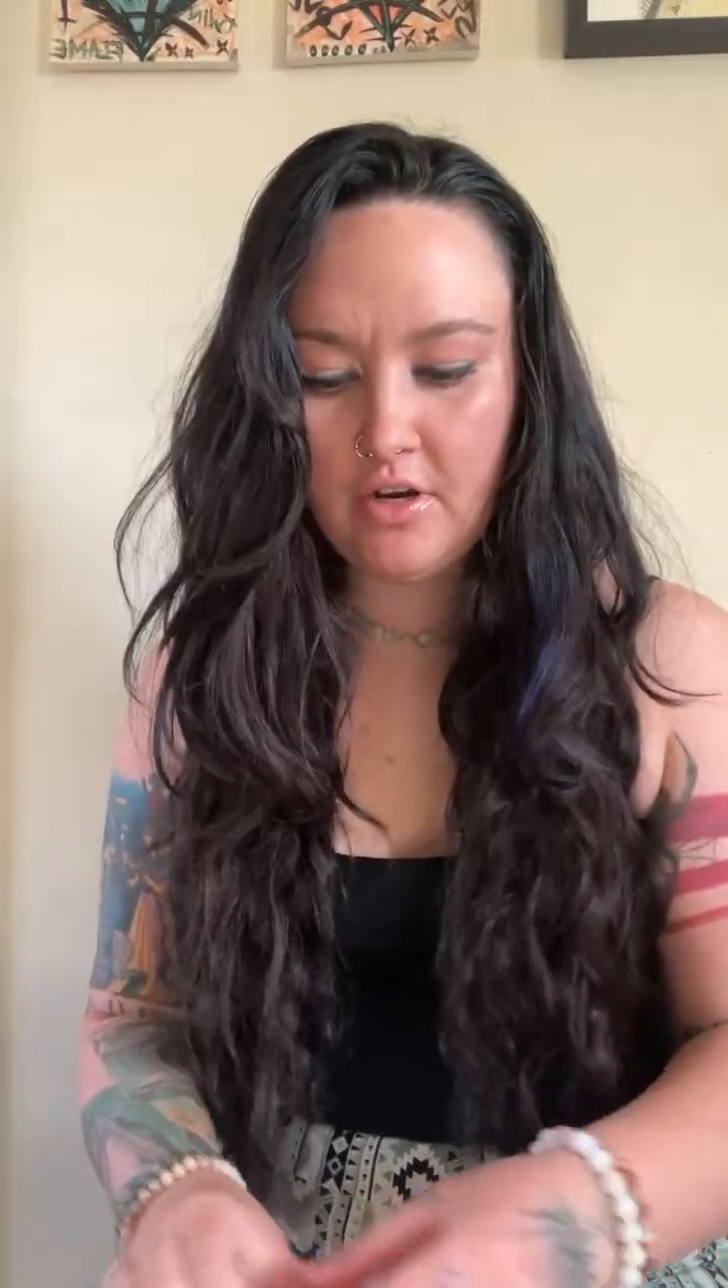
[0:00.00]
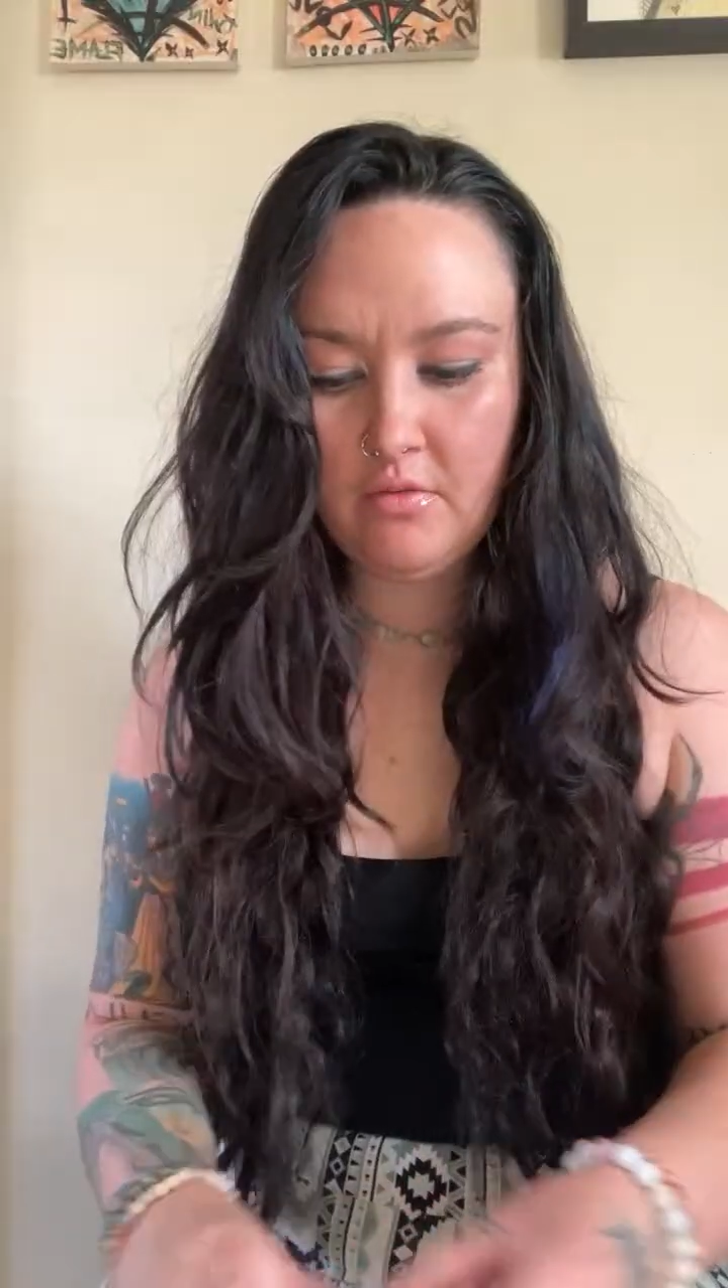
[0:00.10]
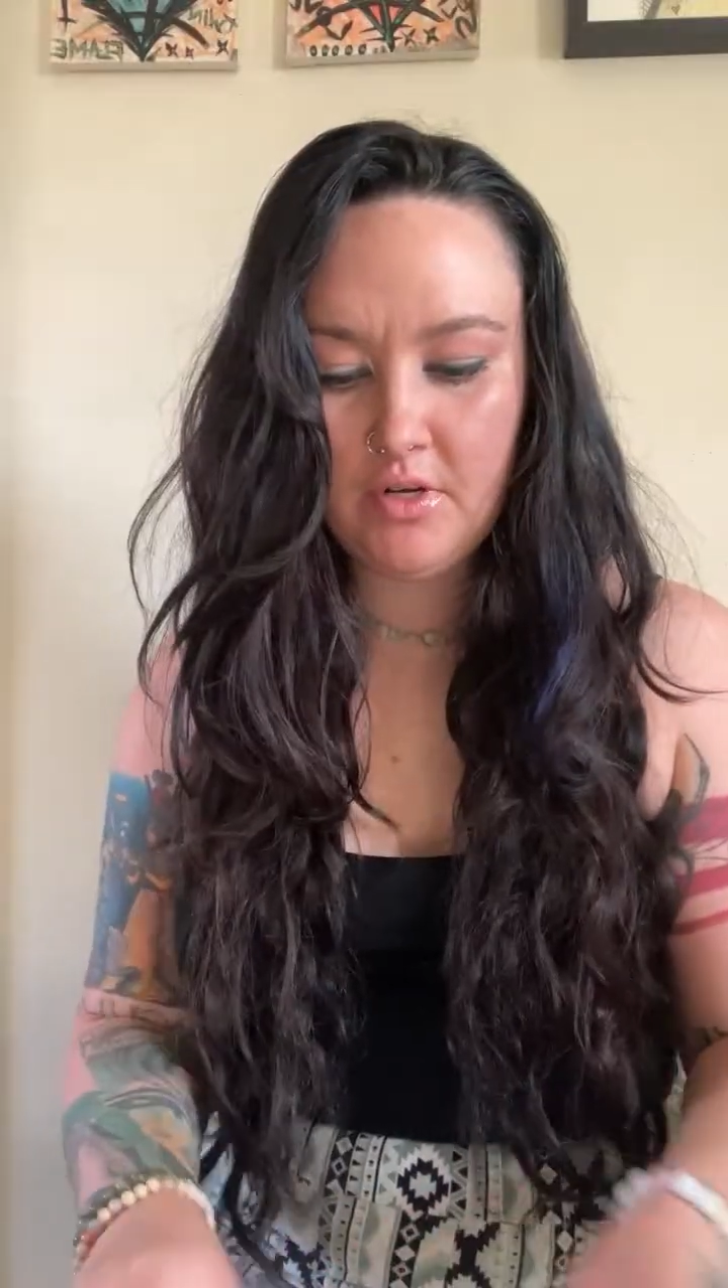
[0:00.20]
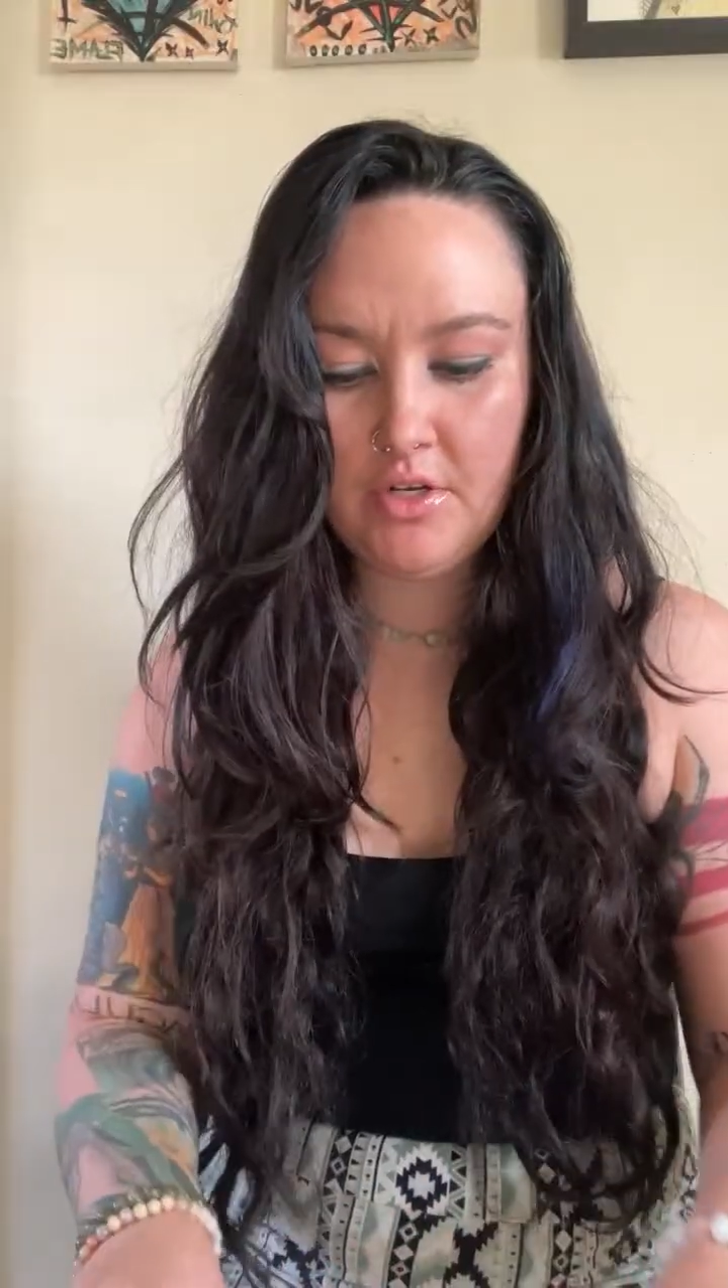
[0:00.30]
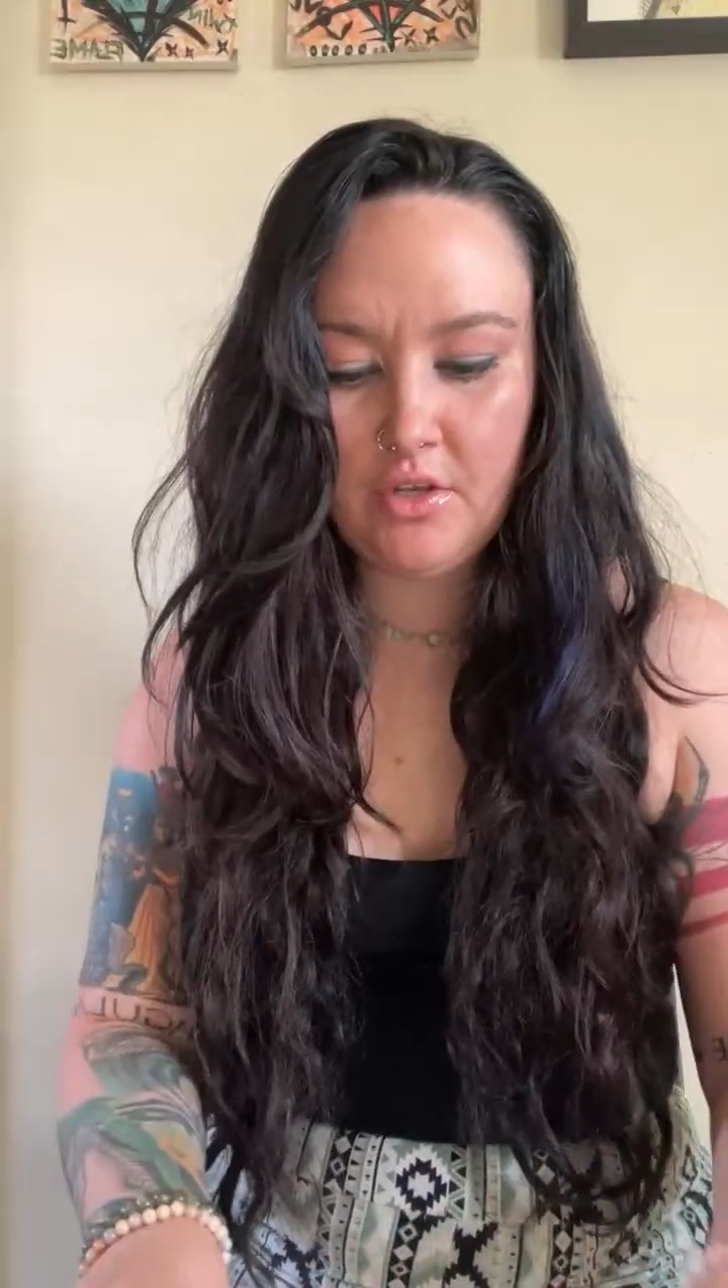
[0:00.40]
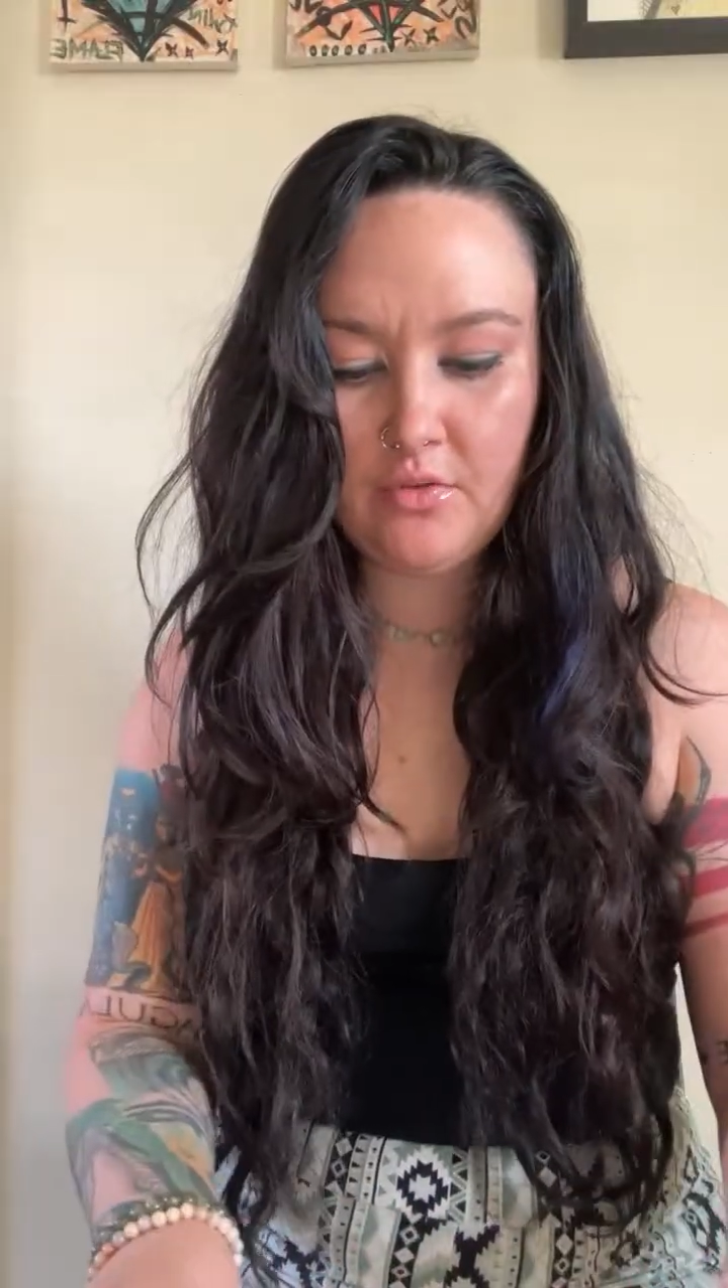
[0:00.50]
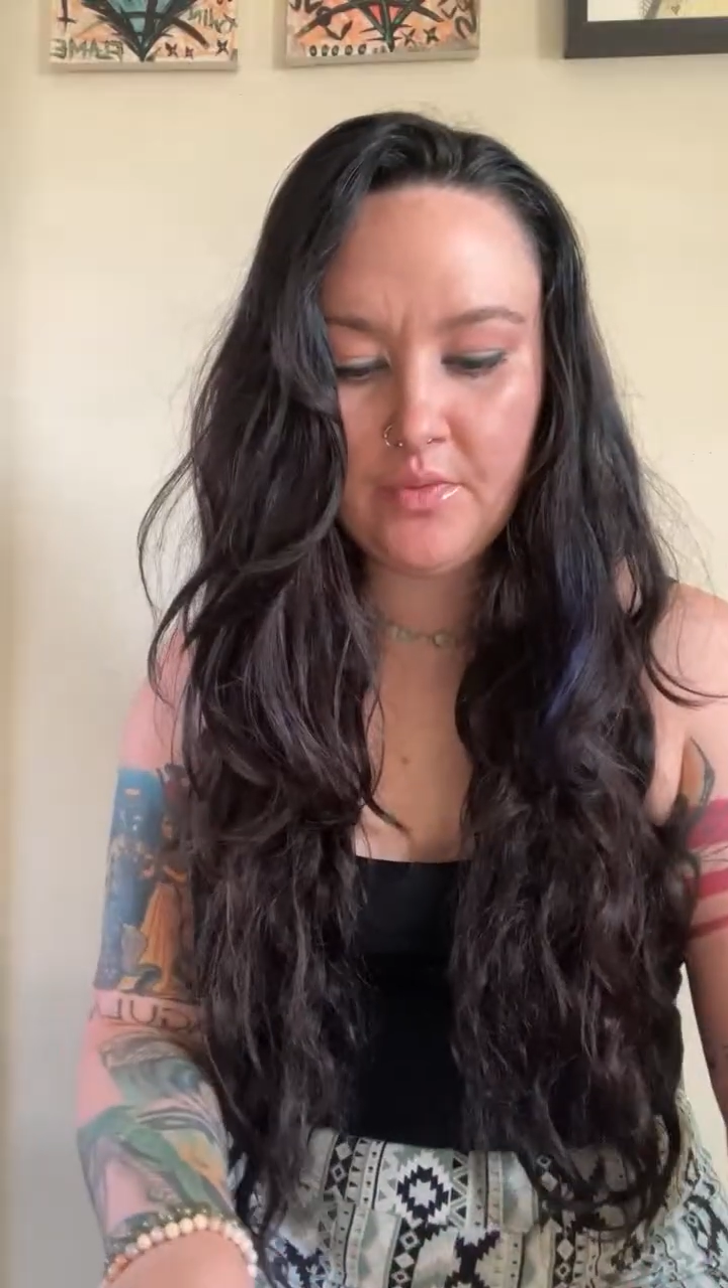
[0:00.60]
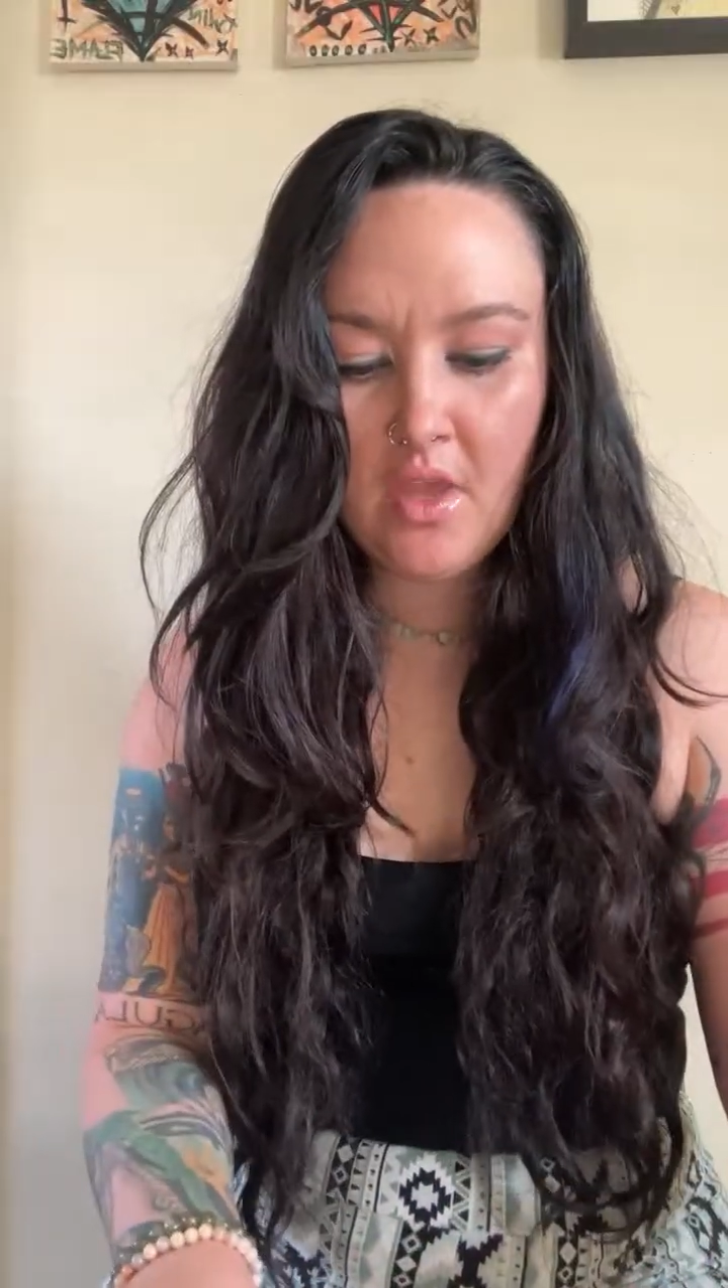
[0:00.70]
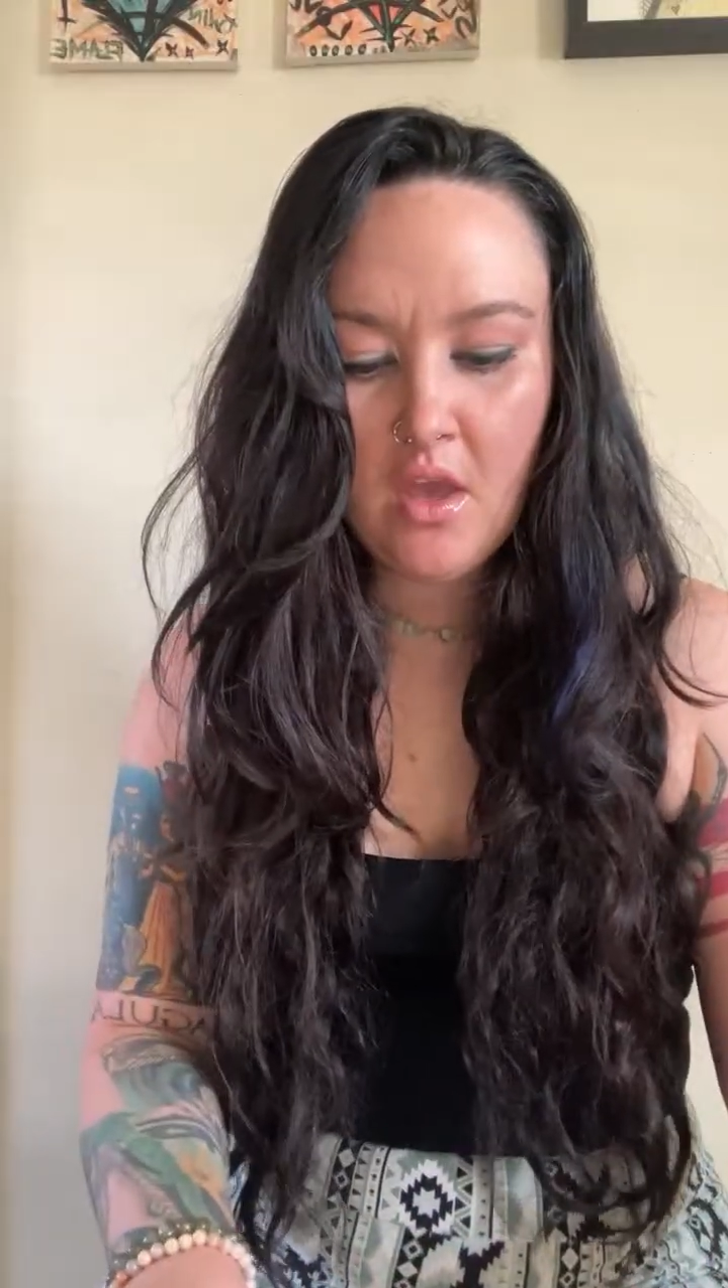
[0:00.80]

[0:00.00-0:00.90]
I want to do.